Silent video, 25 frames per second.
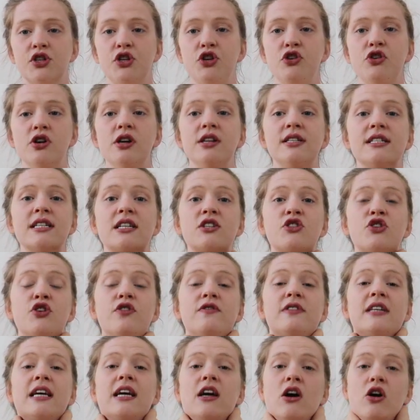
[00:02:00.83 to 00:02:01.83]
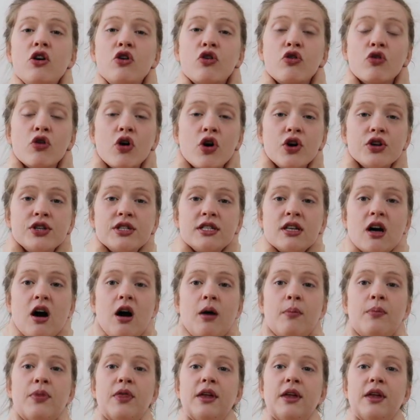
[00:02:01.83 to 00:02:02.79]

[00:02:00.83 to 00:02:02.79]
So you can sort of take a cross up